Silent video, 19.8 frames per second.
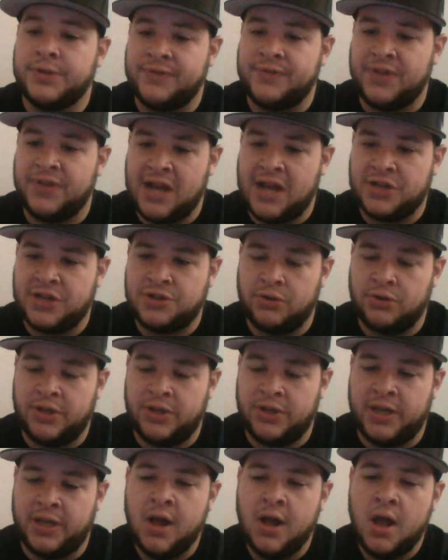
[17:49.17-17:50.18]
for the National
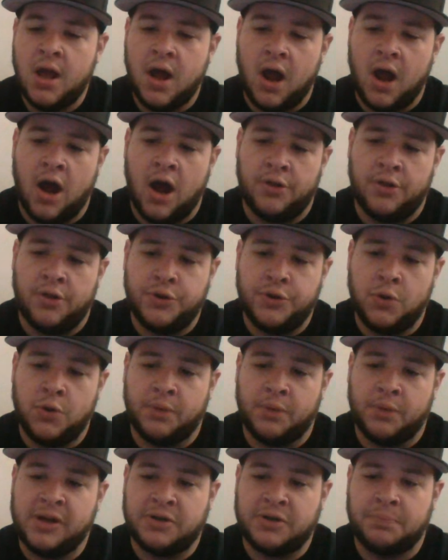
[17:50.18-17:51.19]
League, the New
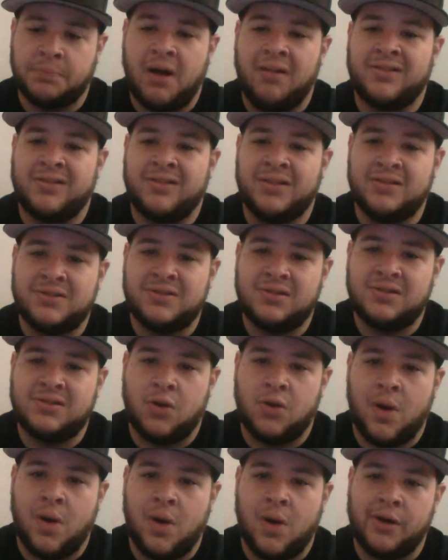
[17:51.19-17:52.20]
York Metropolitans
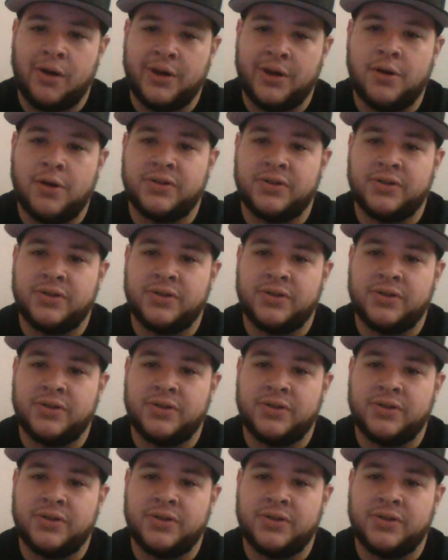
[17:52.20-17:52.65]
acquiring Jonas